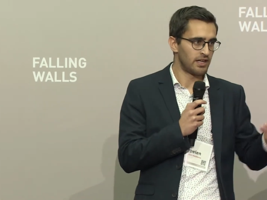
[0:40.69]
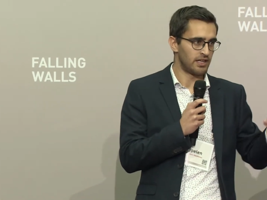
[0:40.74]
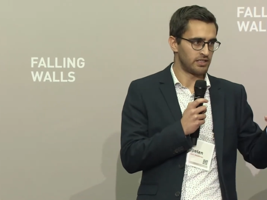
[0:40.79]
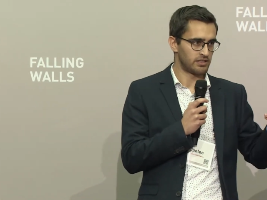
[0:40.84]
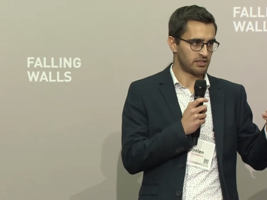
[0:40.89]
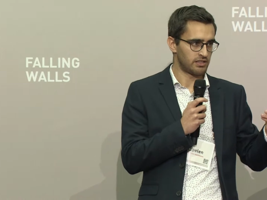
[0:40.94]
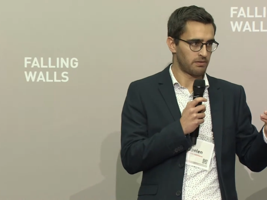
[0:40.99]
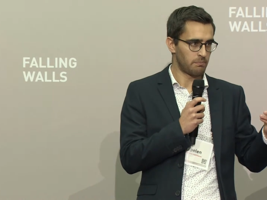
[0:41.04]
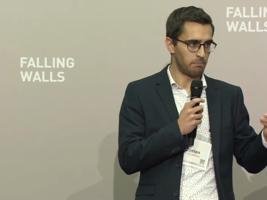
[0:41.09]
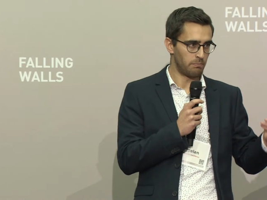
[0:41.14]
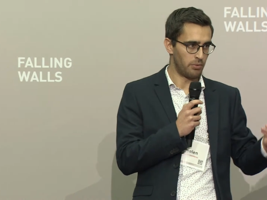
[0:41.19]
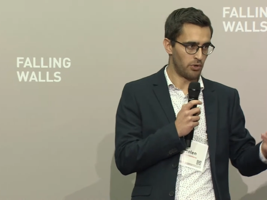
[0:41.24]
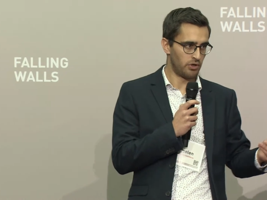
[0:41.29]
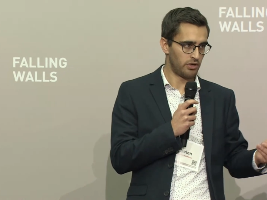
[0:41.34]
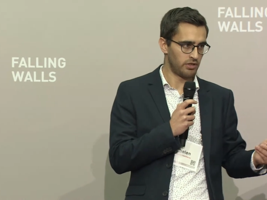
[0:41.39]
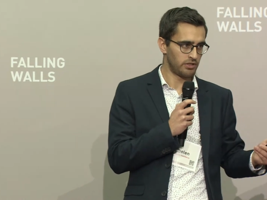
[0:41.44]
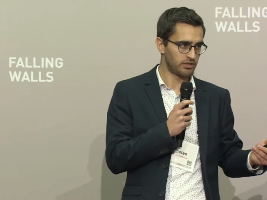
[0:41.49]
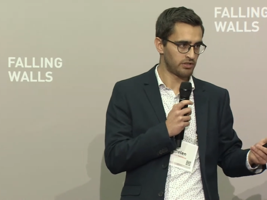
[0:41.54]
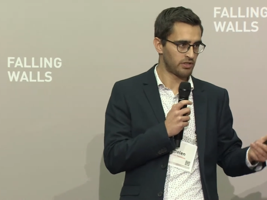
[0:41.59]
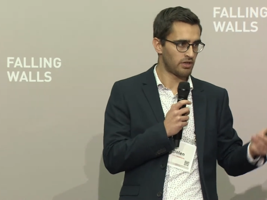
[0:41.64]
It's
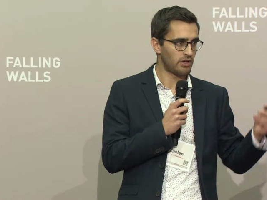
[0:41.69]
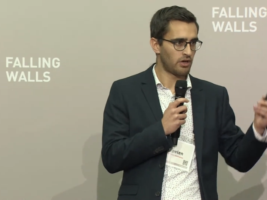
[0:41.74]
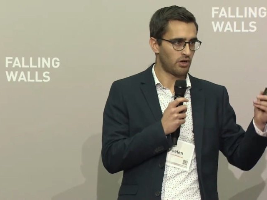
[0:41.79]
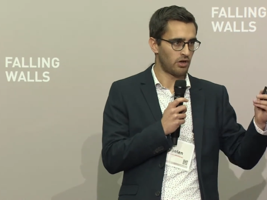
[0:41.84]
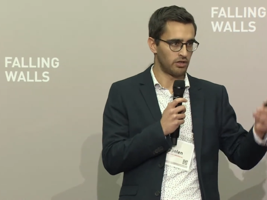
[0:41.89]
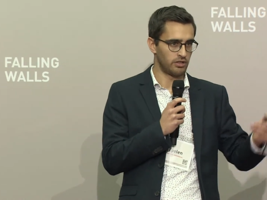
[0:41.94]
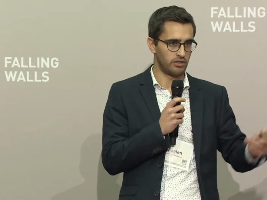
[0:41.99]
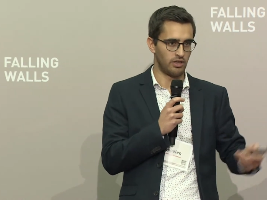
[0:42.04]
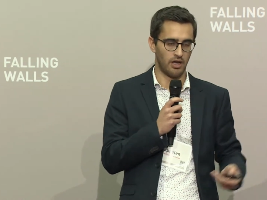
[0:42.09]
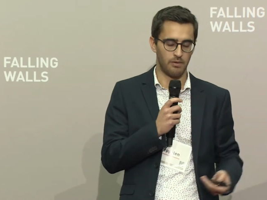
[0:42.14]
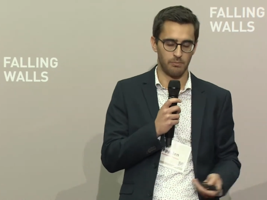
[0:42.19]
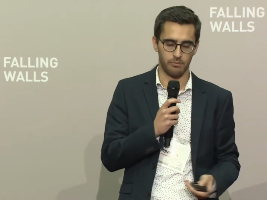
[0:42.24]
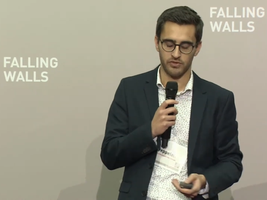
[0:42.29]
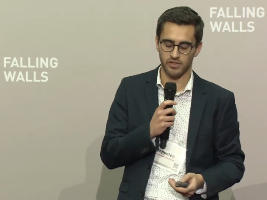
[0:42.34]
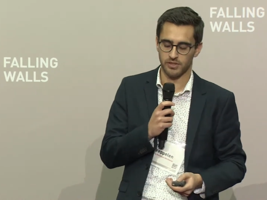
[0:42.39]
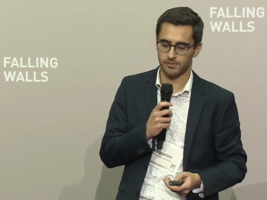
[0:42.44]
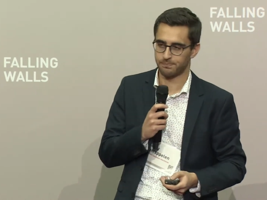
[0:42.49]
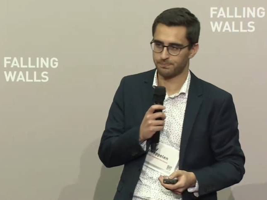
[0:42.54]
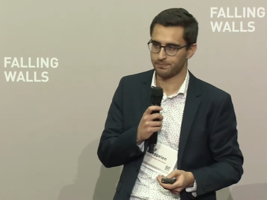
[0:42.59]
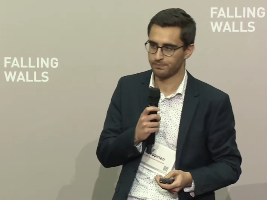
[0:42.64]
burned or
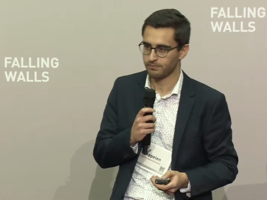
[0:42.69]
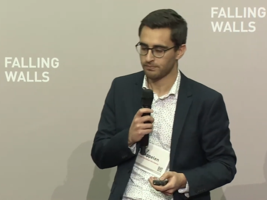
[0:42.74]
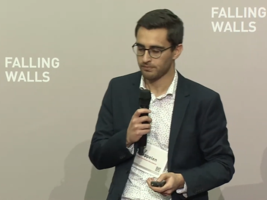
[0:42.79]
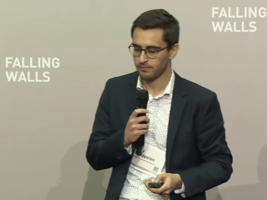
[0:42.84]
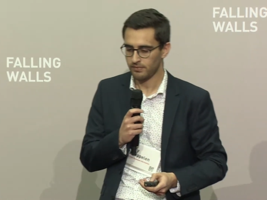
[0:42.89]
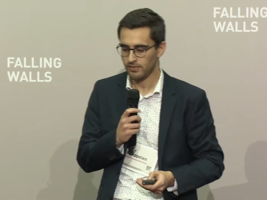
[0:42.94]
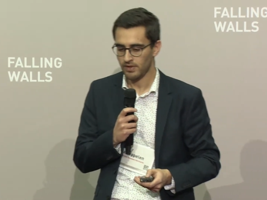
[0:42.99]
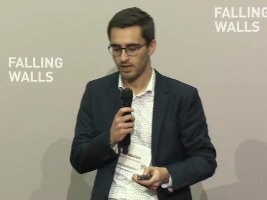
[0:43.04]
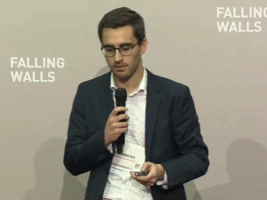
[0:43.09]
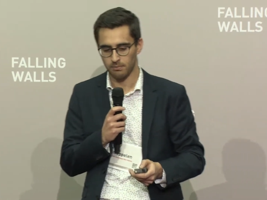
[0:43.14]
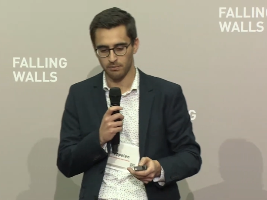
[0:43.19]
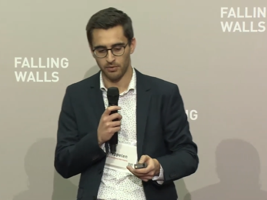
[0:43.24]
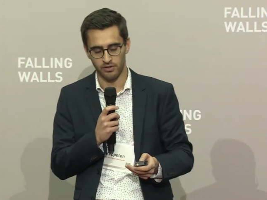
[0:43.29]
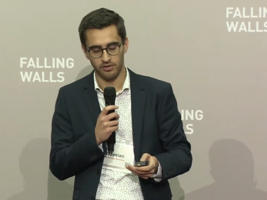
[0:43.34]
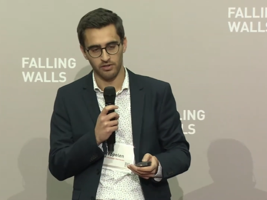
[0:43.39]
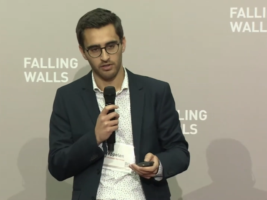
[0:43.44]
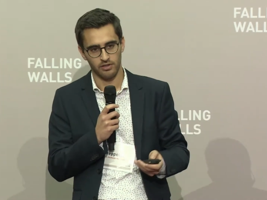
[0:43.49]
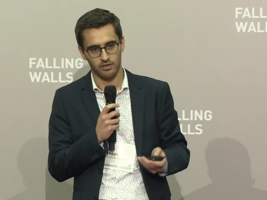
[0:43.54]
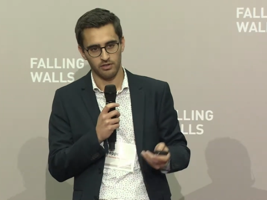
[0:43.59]
dumped. But